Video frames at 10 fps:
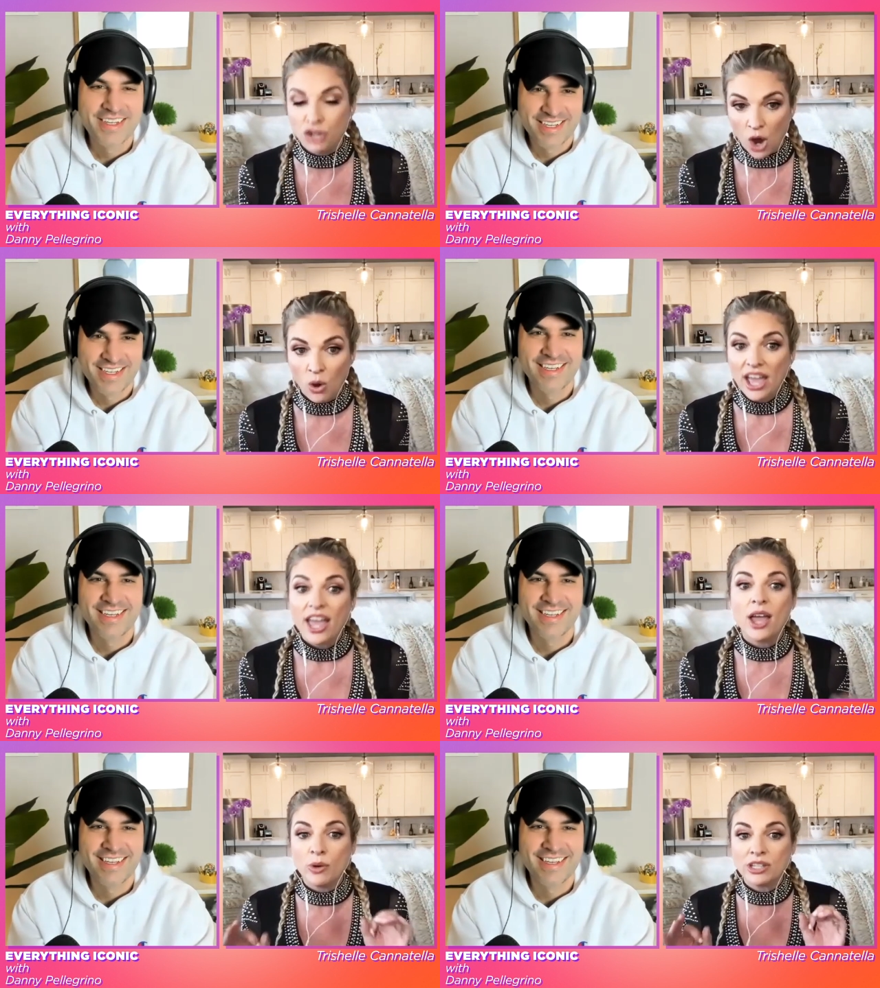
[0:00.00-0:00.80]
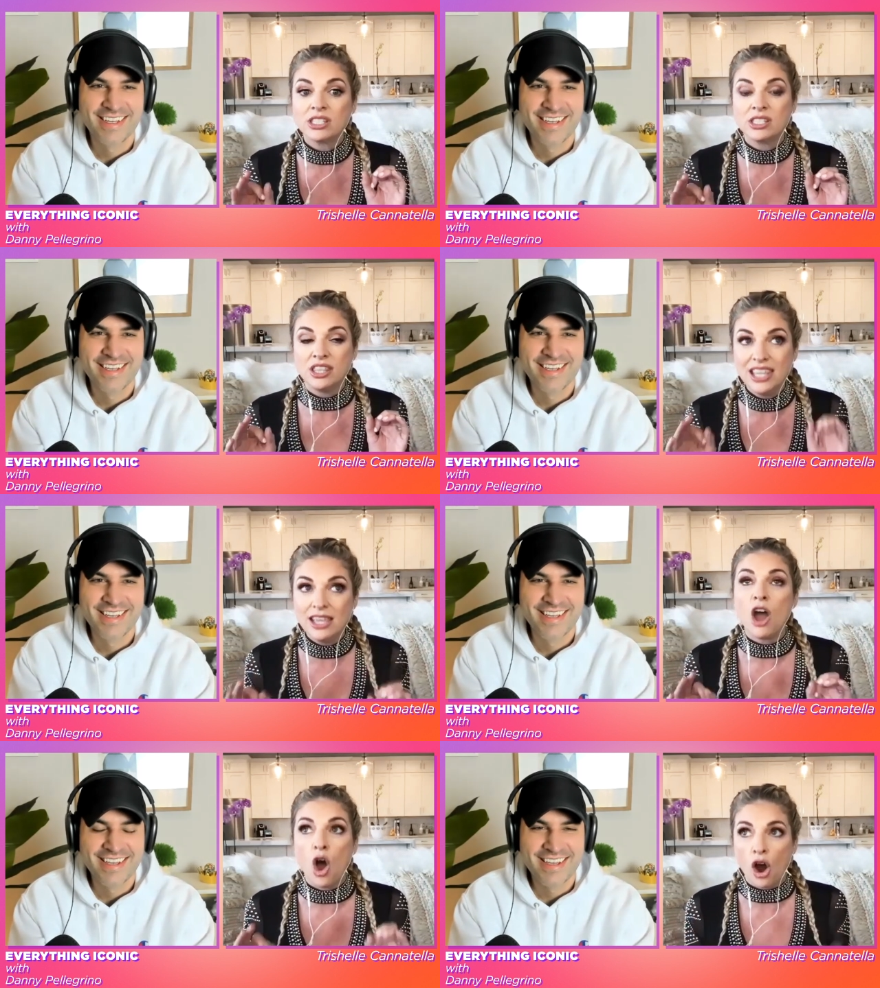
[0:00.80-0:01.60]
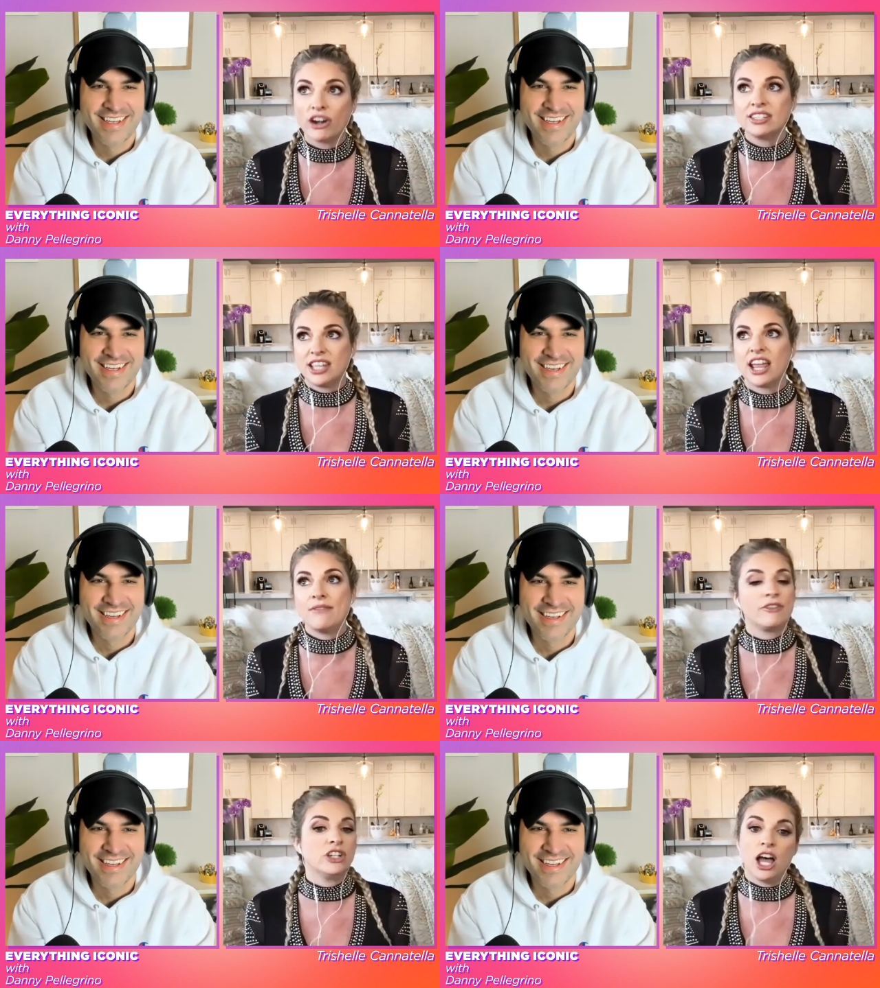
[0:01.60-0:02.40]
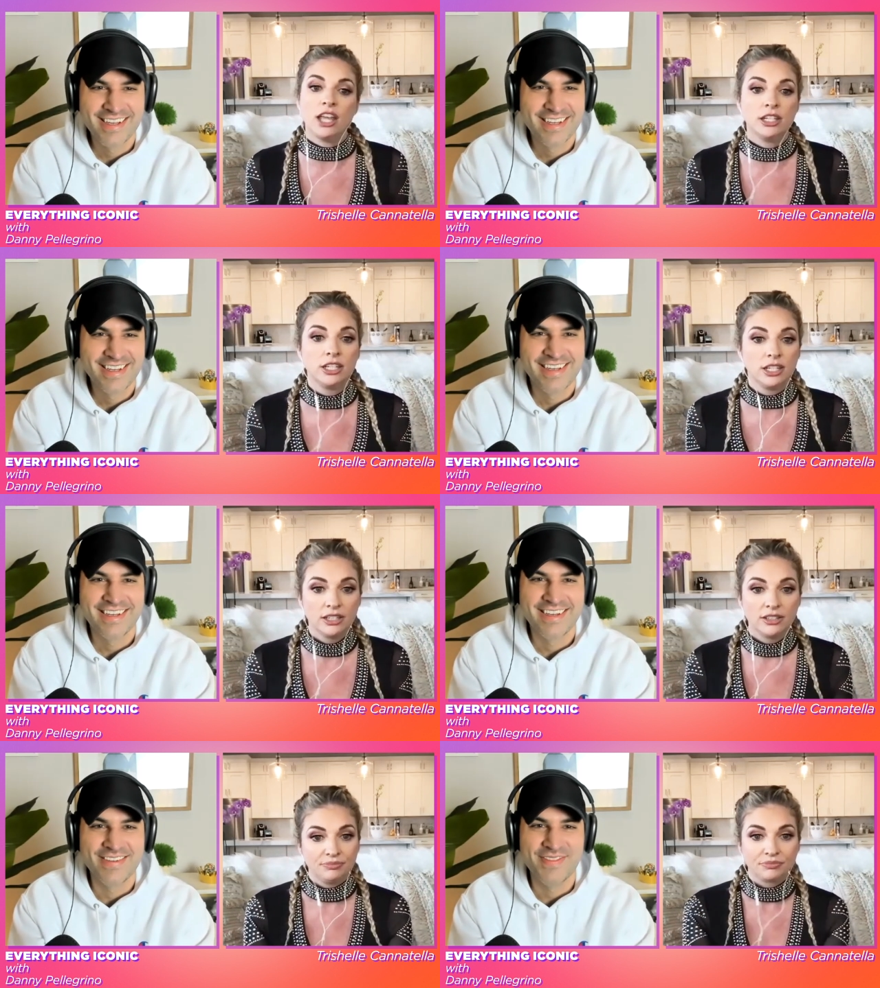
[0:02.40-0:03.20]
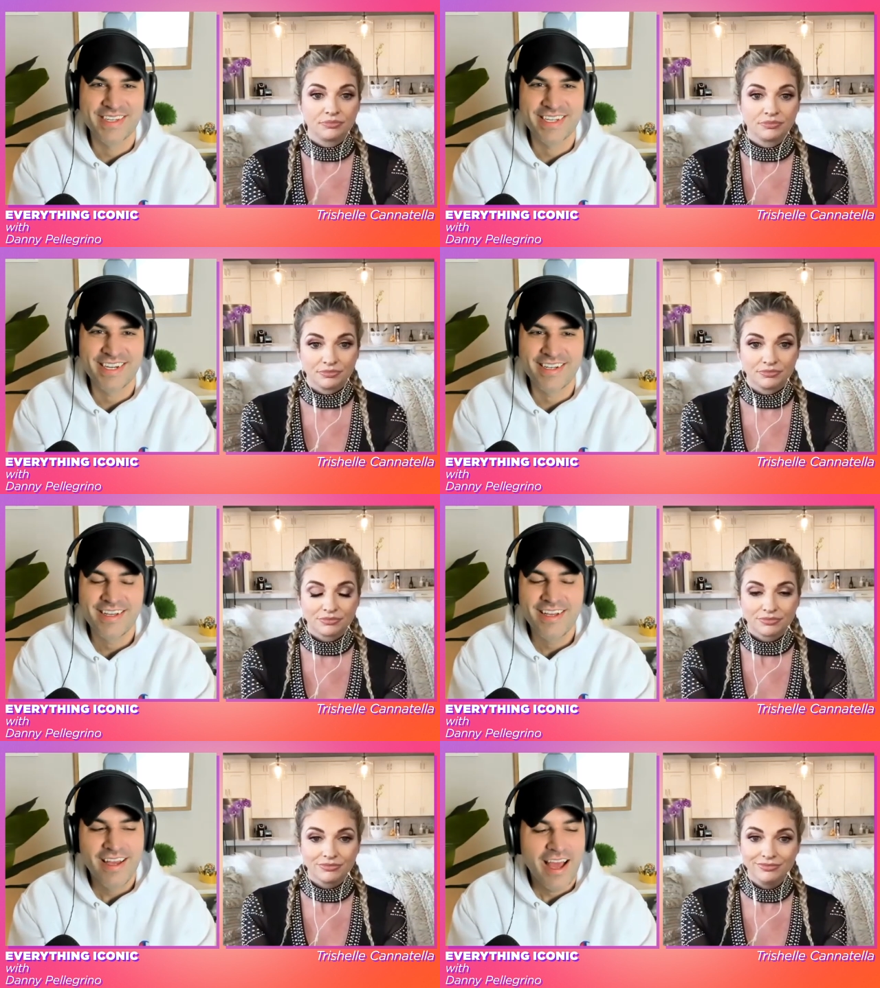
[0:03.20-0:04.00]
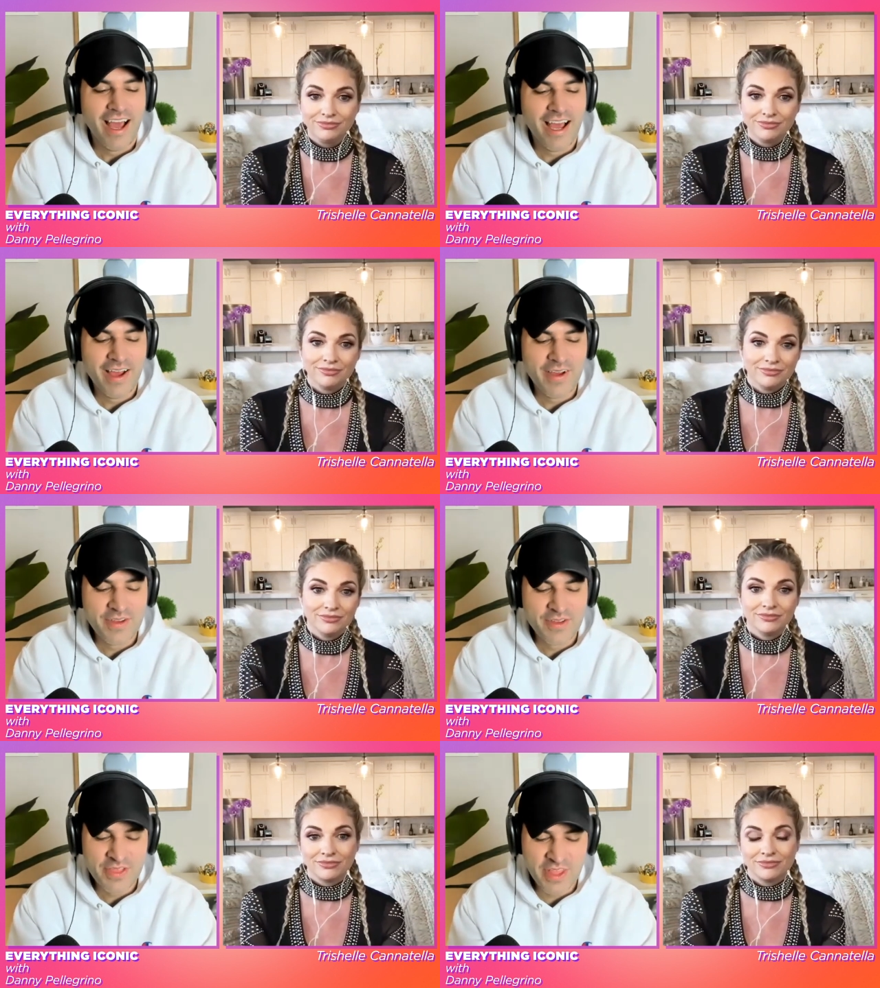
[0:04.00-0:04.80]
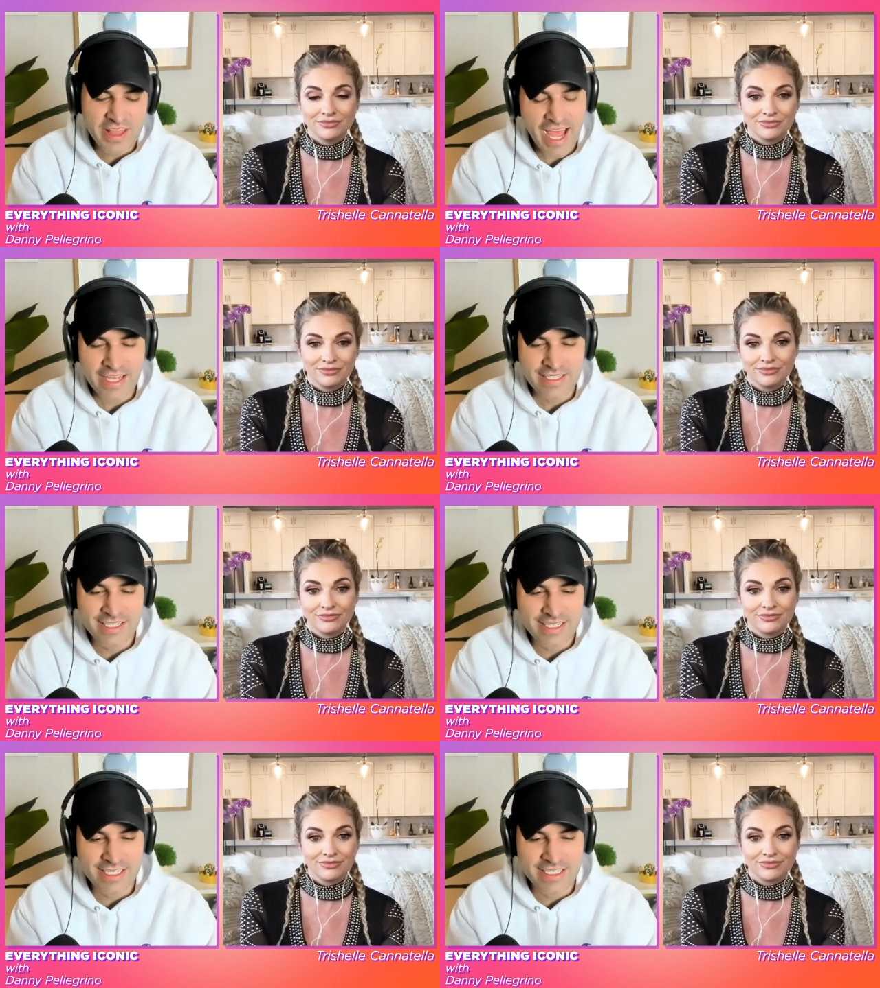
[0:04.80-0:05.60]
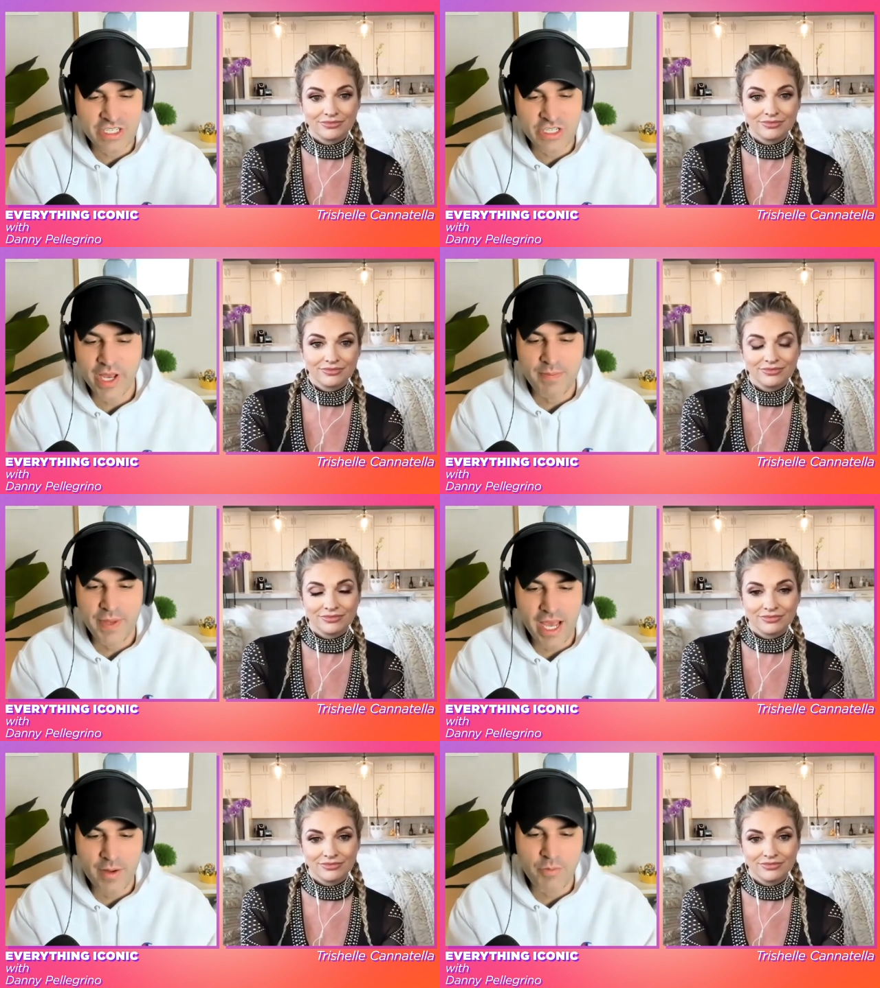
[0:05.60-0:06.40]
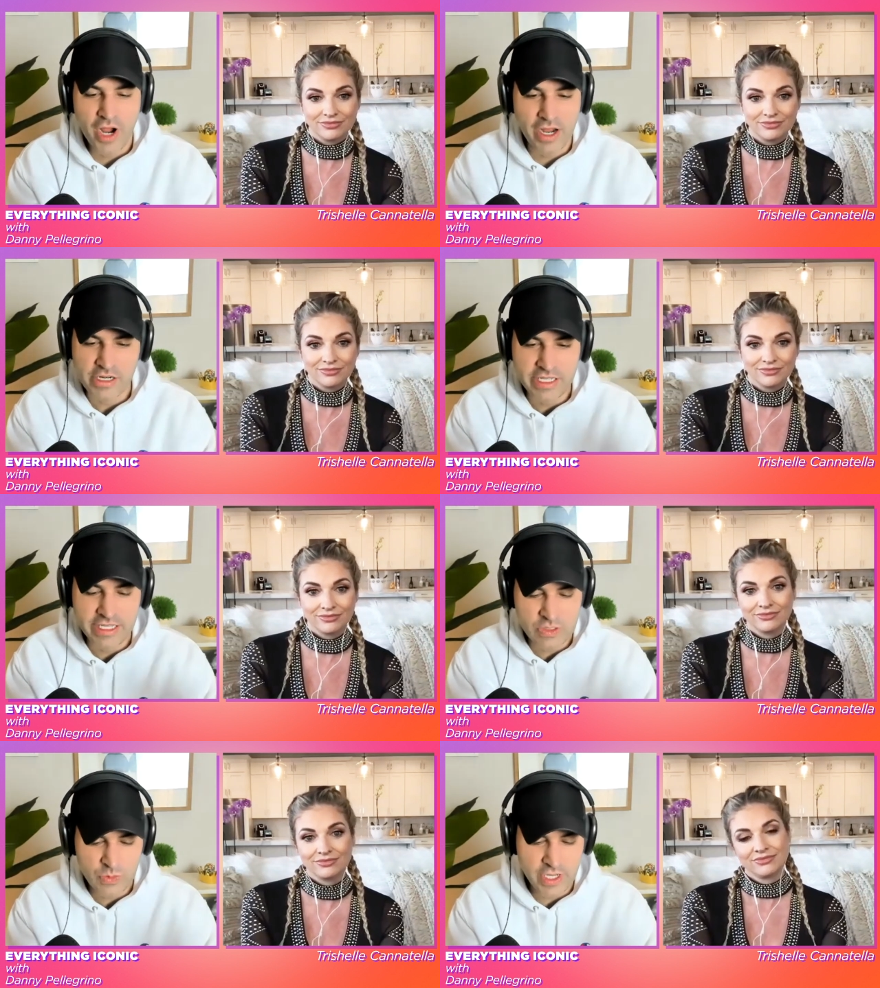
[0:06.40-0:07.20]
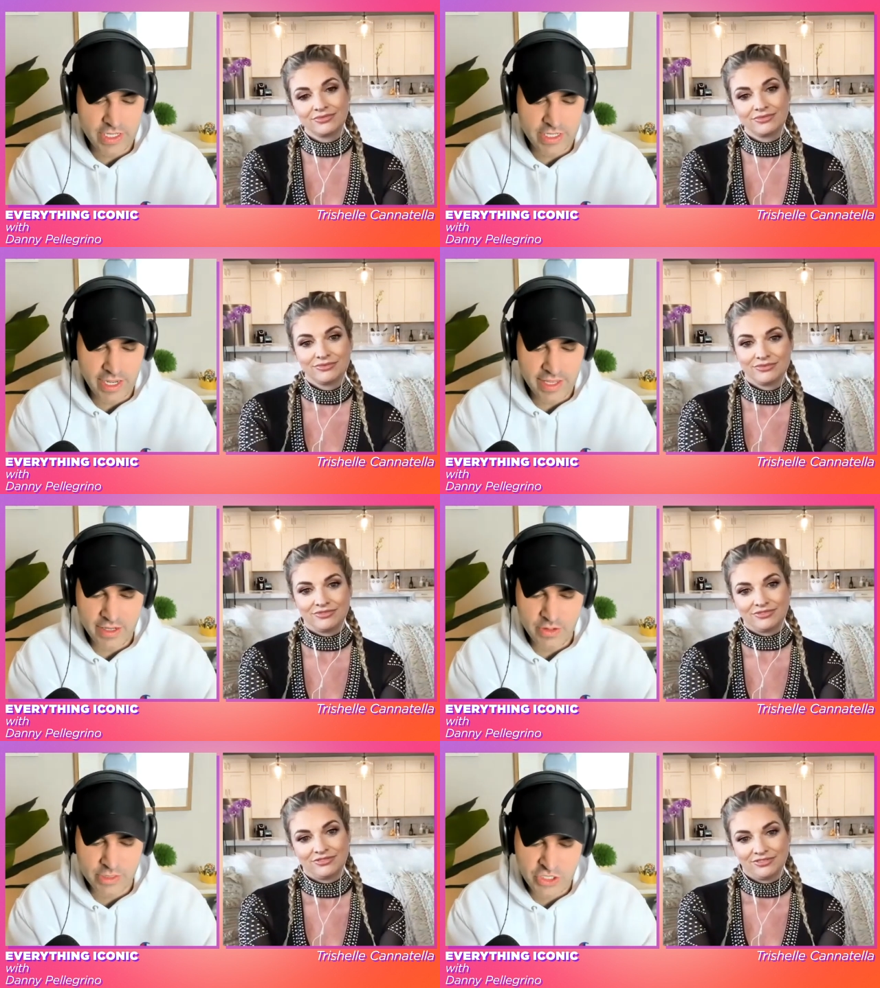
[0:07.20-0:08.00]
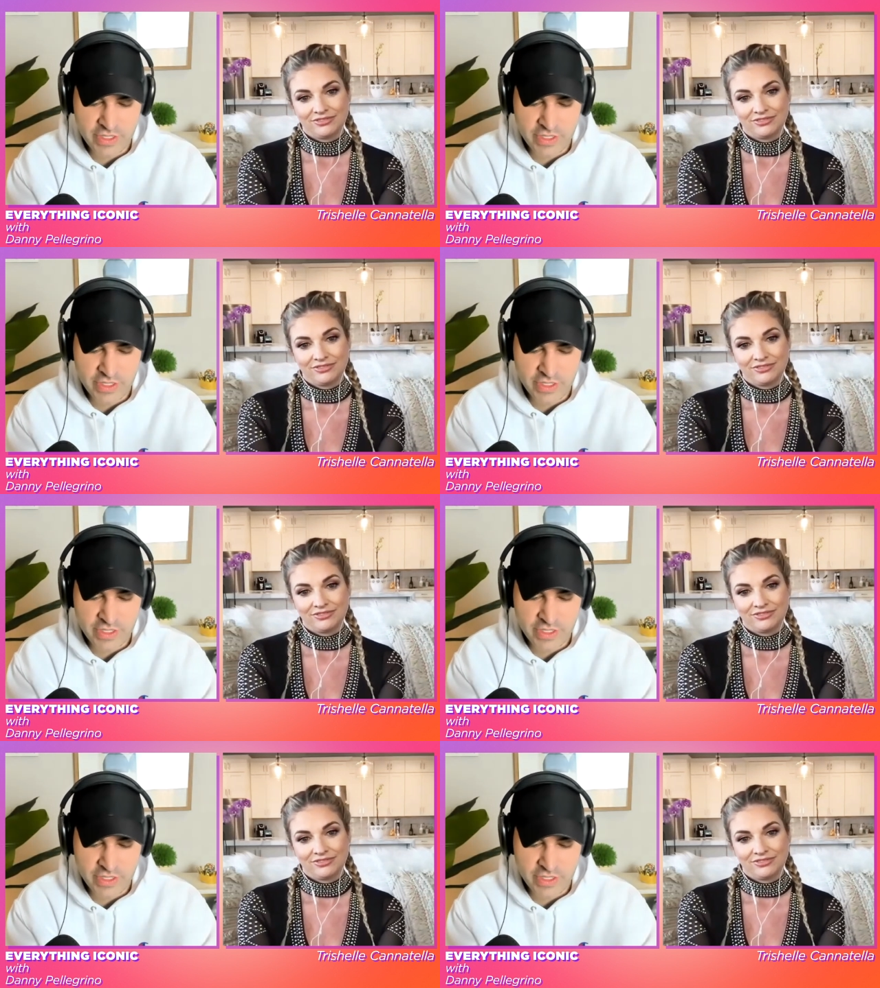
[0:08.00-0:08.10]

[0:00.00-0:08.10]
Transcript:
Speaker 1: No, it was the hardest thing I've ever done.
Speaker 2: Oh my God. Uh, the last season you had been on prior to this one, I think was